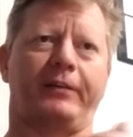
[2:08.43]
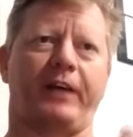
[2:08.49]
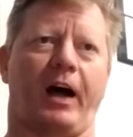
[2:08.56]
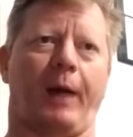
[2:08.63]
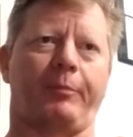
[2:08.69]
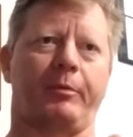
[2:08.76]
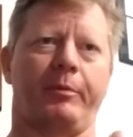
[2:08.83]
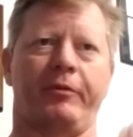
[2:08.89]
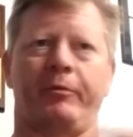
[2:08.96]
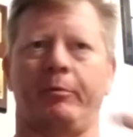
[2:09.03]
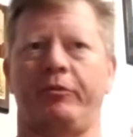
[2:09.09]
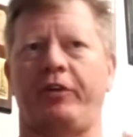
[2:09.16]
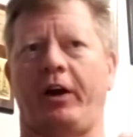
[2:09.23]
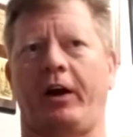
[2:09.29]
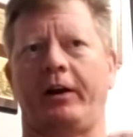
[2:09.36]
optimism,
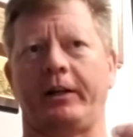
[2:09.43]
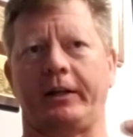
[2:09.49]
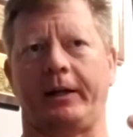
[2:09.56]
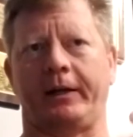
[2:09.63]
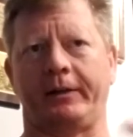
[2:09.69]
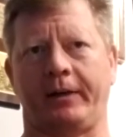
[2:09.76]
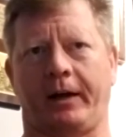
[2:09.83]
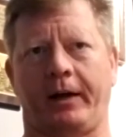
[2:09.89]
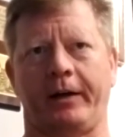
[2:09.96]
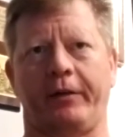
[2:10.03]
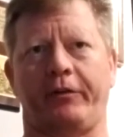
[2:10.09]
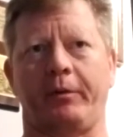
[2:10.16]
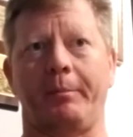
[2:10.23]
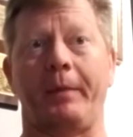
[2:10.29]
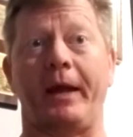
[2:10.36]
charity, and
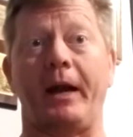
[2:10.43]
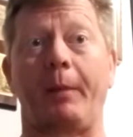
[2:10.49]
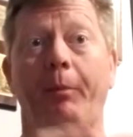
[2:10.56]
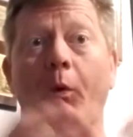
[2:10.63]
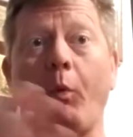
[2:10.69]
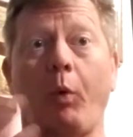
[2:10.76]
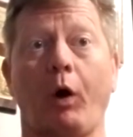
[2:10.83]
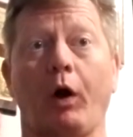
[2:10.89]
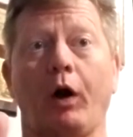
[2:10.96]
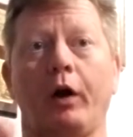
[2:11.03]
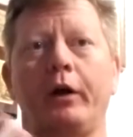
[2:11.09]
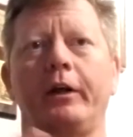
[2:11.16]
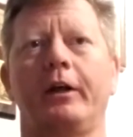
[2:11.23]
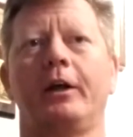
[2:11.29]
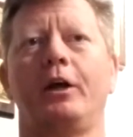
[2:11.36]
kindness, and made up a
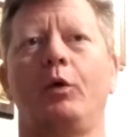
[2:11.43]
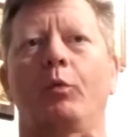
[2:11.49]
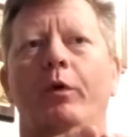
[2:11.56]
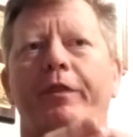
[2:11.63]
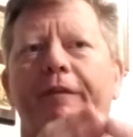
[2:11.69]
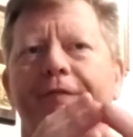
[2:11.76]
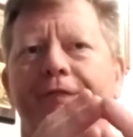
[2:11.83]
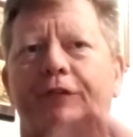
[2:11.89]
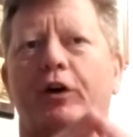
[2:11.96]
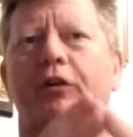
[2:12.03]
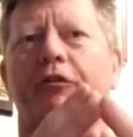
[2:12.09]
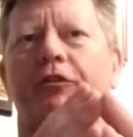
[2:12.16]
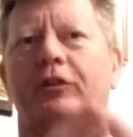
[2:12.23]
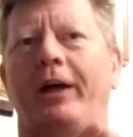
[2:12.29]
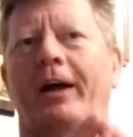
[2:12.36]
word with the
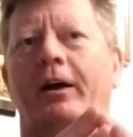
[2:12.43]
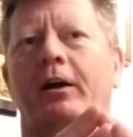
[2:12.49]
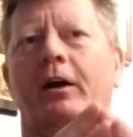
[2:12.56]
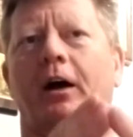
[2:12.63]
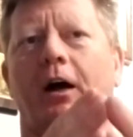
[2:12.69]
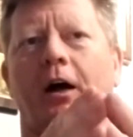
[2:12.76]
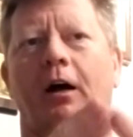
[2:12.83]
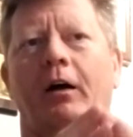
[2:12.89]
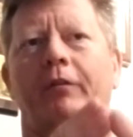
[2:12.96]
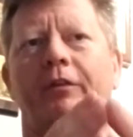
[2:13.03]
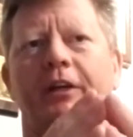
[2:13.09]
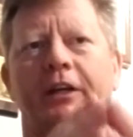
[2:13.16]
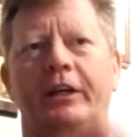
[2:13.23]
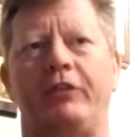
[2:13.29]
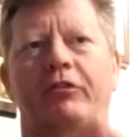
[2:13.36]
first letter of
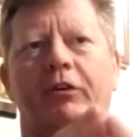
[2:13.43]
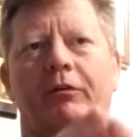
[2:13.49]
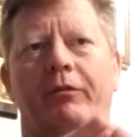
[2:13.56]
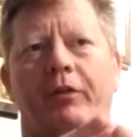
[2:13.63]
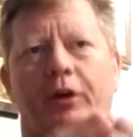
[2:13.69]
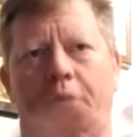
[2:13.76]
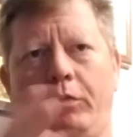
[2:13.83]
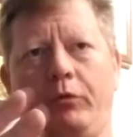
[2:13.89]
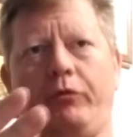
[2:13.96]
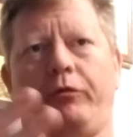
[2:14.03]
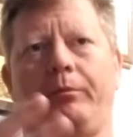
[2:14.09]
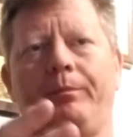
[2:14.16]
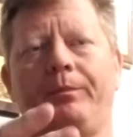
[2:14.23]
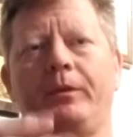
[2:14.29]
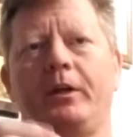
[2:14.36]
each of those.
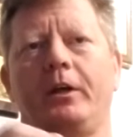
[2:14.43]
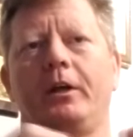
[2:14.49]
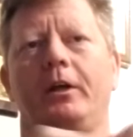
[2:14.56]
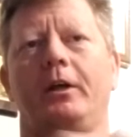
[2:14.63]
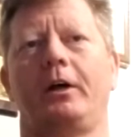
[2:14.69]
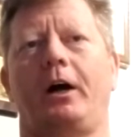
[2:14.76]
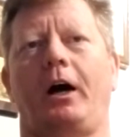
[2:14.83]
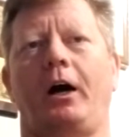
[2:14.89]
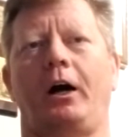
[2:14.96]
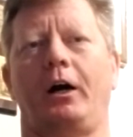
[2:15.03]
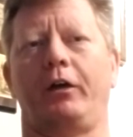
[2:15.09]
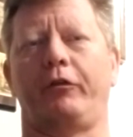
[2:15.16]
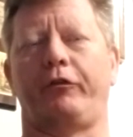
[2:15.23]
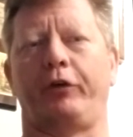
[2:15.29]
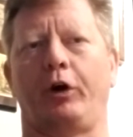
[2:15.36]

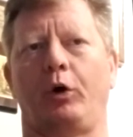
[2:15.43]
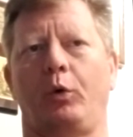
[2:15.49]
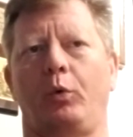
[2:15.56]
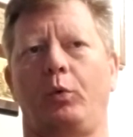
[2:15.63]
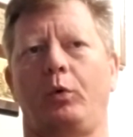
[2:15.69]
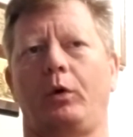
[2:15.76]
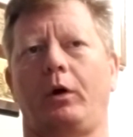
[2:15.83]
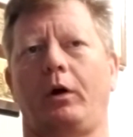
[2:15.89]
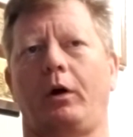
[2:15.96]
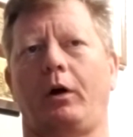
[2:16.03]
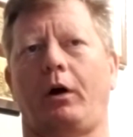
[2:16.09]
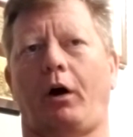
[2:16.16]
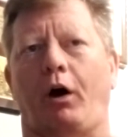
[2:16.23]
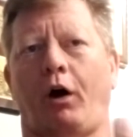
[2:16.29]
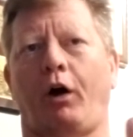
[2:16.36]
So
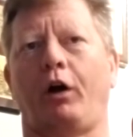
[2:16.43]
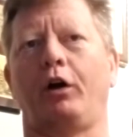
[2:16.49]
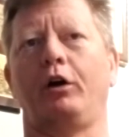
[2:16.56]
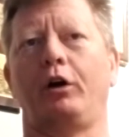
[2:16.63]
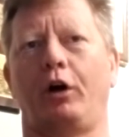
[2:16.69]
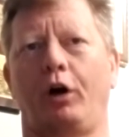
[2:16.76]
R-O-C-K,